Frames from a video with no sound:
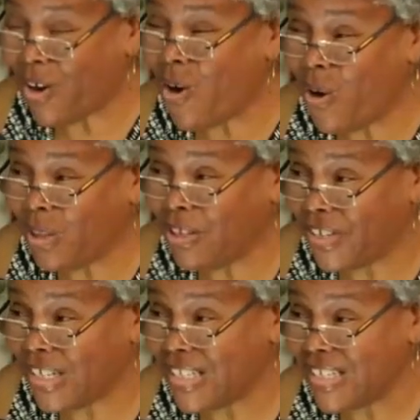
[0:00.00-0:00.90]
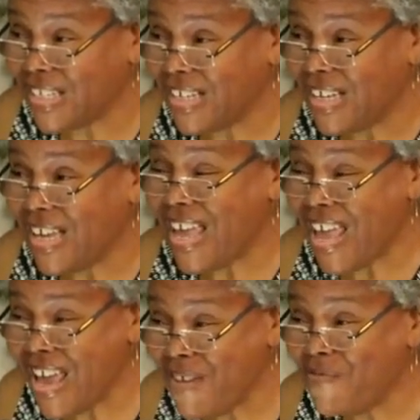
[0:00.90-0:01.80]
all of us,
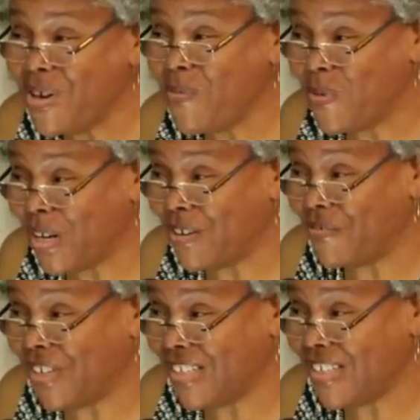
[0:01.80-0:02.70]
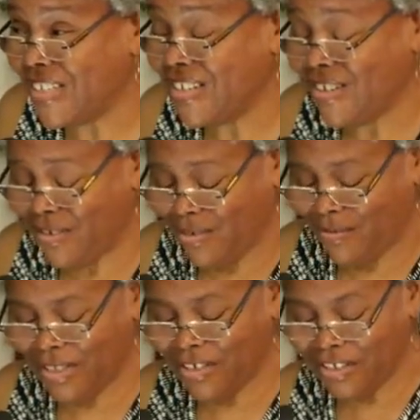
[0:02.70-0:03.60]
every one of us,
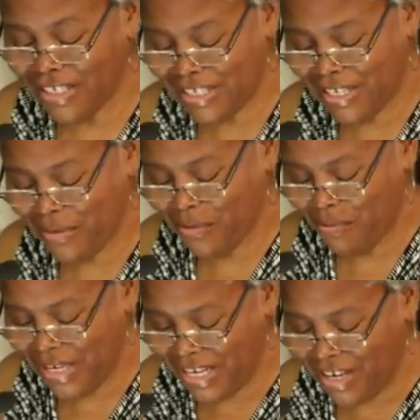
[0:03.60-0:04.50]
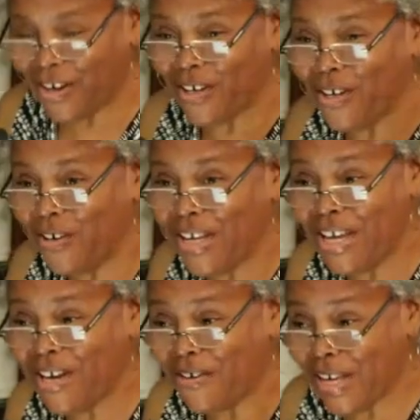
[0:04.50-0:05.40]
whether you're listening through media or you're
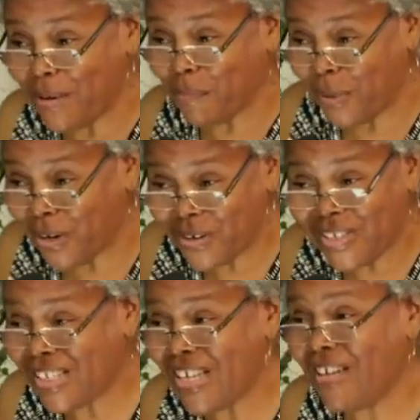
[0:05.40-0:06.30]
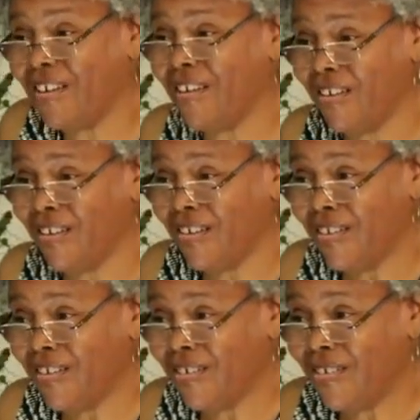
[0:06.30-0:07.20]
here in person,
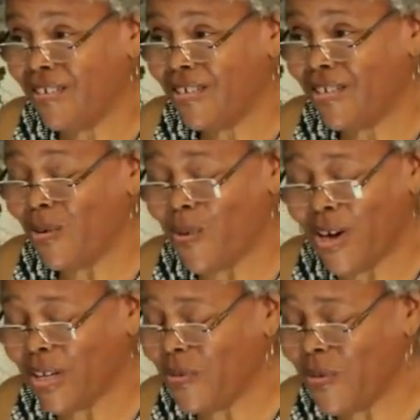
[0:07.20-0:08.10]
you're walking